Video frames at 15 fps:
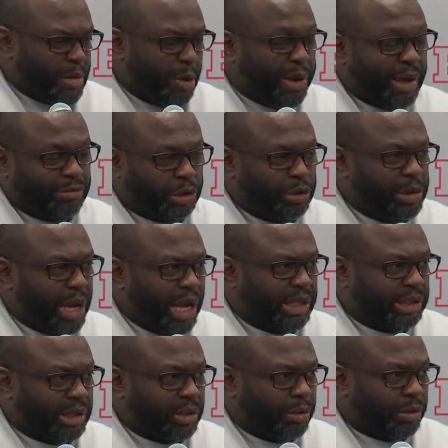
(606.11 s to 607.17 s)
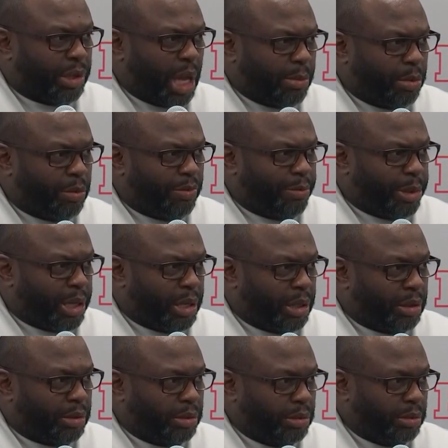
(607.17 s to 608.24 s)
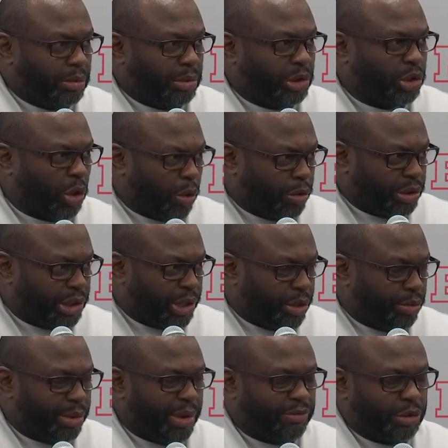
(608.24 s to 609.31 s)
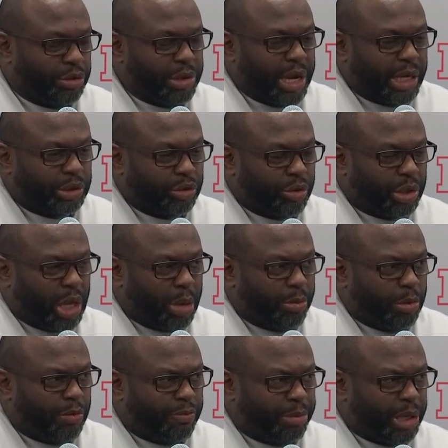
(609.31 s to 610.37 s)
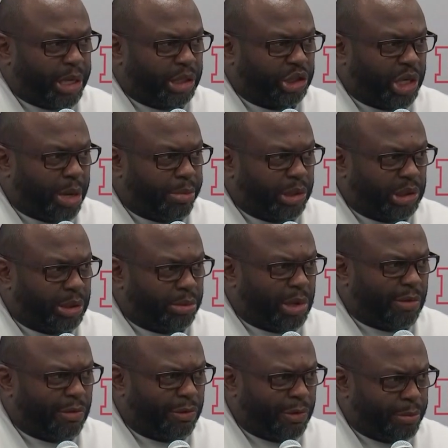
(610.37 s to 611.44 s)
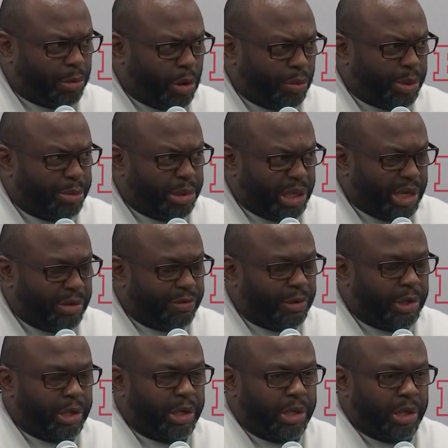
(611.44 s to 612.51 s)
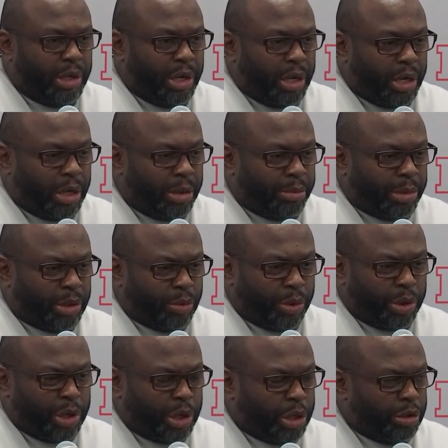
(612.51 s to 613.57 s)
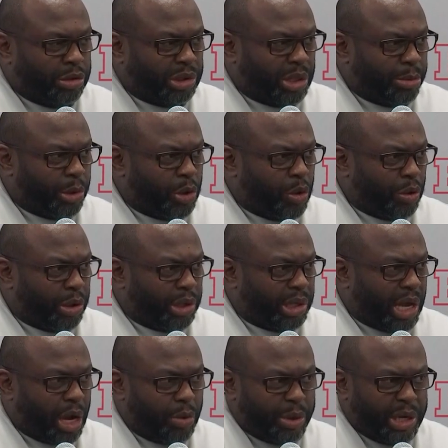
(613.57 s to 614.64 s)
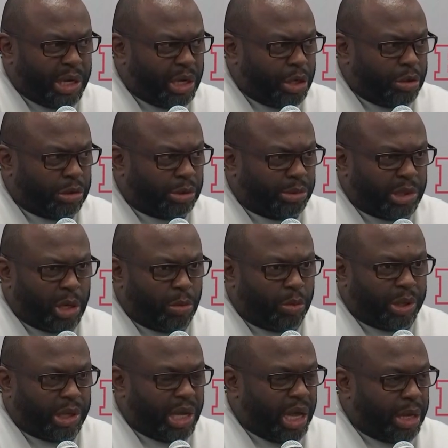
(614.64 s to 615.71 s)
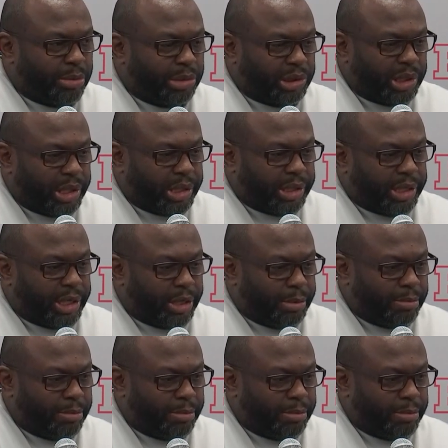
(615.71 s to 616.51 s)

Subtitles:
We have two guys that are capable of being starters here. We have two guys that are capable of playing championship-level football, we believe. And we're going to use them accordingly and how we need to use them to help win games. And,